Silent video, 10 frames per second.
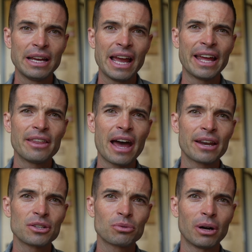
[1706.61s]
And that
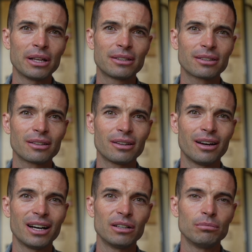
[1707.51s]
is what
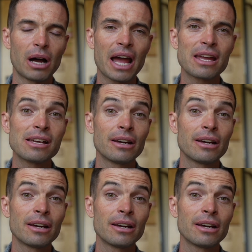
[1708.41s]
I